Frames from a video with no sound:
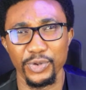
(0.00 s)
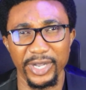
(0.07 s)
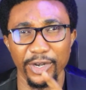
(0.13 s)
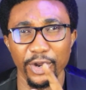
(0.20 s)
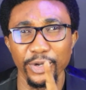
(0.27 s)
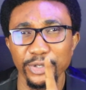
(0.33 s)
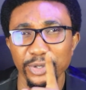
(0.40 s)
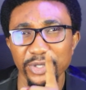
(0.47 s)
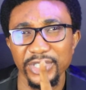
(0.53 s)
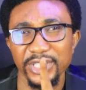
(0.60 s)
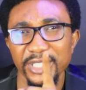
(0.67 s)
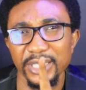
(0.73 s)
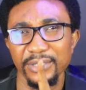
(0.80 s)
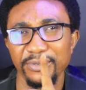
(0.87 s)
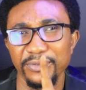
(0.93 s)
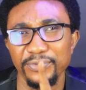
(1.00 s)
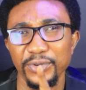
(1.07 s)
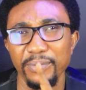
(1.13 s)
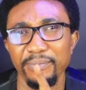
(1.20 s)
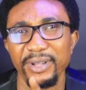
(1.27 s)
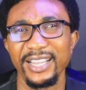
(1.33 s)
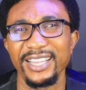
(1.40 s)
You can also shift
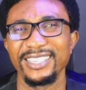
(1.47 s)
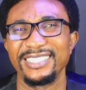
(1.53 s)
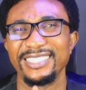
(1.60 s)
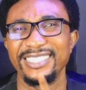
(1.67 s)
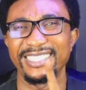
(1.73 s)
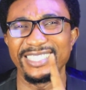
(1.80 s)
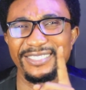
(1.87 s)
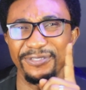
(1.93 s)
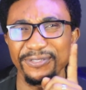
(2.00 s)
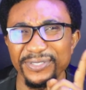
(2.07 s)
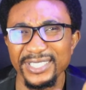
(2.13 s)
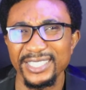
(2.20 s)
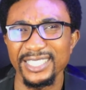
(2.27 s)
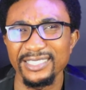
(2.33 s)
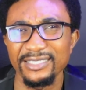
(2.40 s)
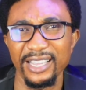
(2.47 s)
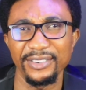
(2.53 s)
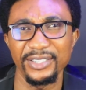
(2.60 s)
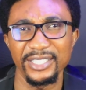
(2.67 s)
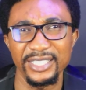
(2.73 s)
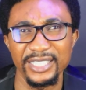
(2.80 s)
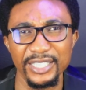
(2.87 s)
from a defeating
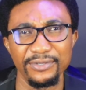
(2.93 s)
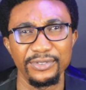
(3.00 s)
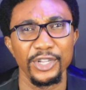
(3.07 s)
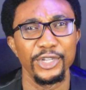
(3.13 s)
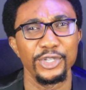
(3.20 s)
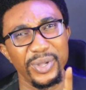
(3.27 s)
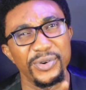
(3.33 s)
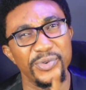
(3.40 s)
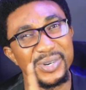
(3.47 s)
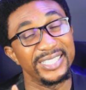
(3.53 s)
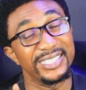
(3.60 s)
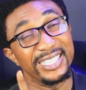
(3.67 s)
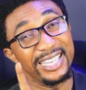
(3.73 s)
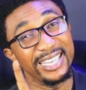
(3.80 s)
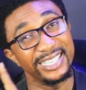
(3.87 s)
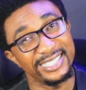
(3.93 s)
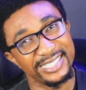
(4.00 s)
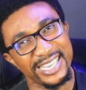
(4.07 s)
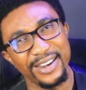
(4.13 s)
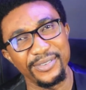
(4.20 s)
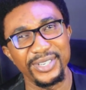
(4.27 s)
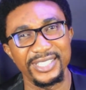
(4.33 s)
narrative to a resilient
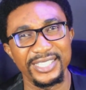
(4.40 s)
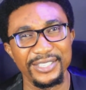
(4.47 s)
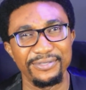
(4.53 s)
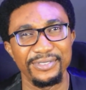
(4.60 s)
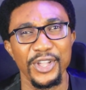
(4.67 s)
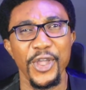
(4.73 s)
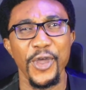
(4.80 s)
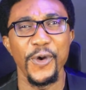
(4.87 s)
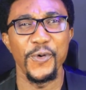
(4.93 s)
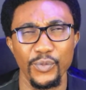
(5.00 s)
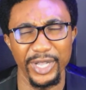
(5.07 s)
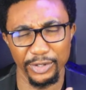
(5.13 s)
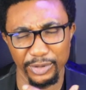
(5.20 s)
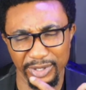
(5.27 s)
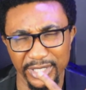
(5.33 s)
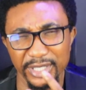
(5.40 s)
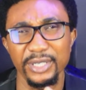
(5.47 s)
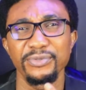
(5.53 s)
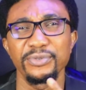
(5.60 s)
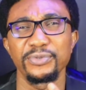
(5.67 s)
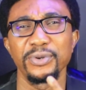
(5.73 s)
narrative, where you shift